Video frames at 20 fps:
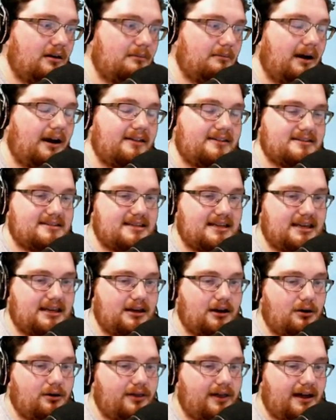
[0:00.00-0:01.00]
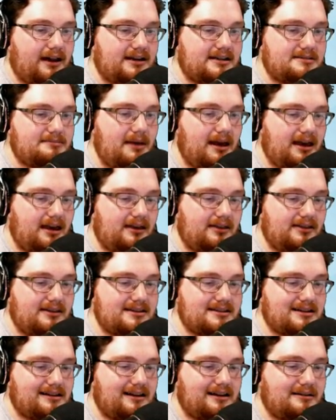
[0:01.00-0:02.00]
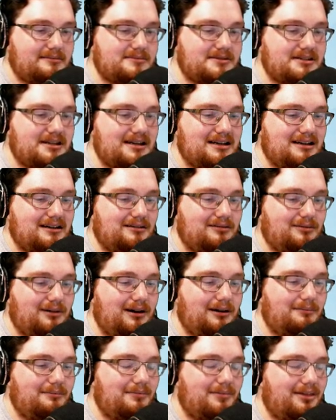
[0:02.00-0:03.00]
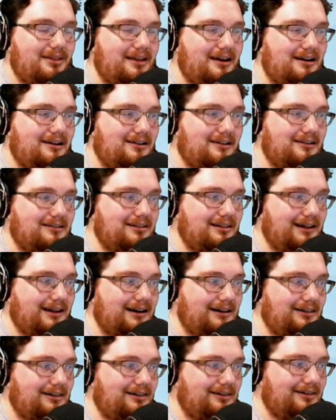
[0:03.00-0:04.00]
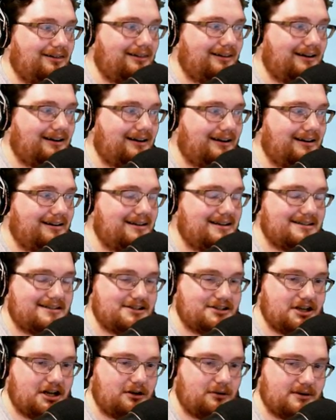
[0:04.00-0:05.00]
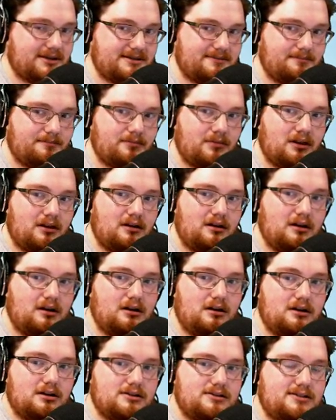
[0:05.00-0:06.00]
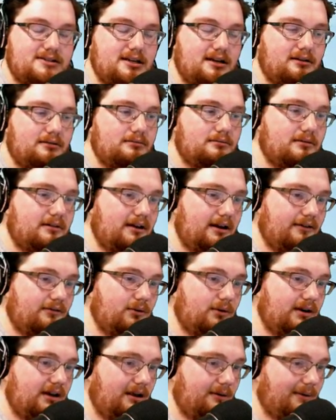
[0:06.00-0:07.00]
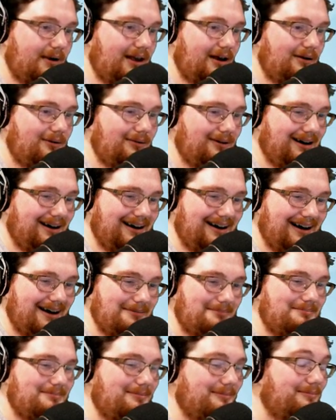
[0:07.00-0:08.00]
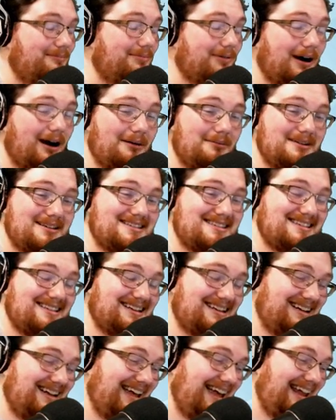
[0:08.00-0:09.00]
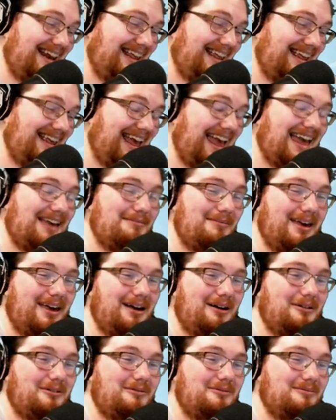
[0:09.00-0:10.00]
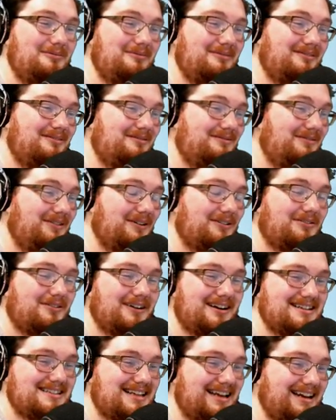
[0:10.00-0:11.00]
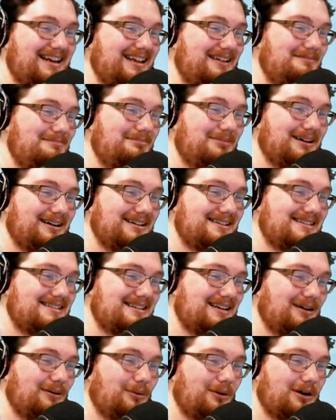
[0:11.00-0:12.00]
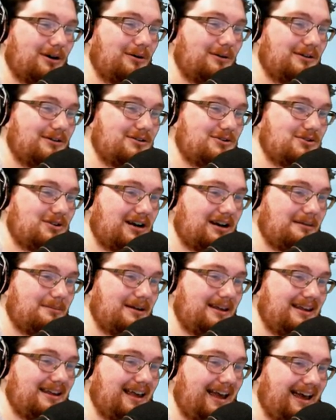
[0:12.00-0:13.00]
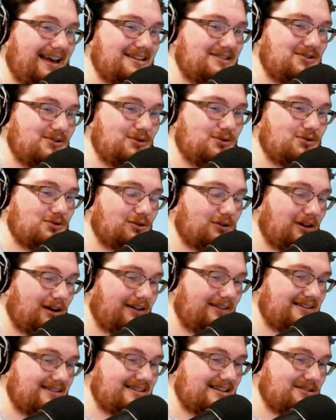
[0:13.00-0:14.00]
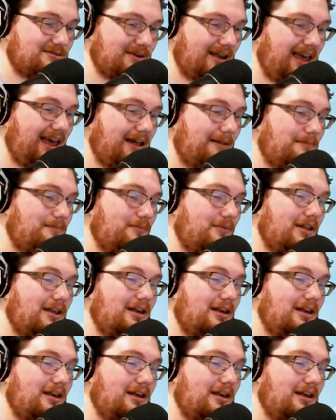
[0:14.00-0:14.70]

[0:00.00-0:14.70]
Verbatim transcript: by the C E O that is making these claims, well, they're a little uh, disingenuous. So, everyone, here we go. Uh, I promise uh, any hate mail, feel free to send it, but uh, we're going to try to be as neutral on this as we can.